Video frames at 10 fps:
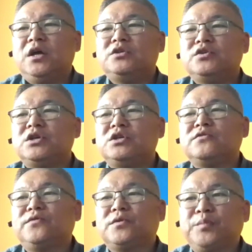
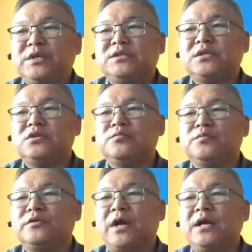education for peace and
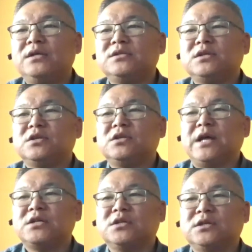human rights,
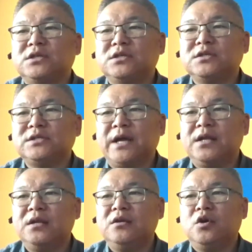international
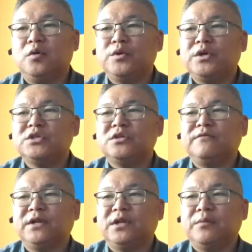understanding, cooperation,
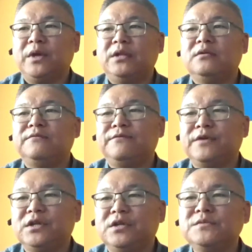fundamental
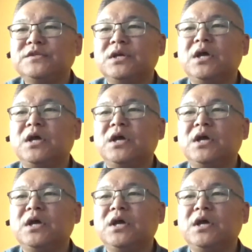freedoms,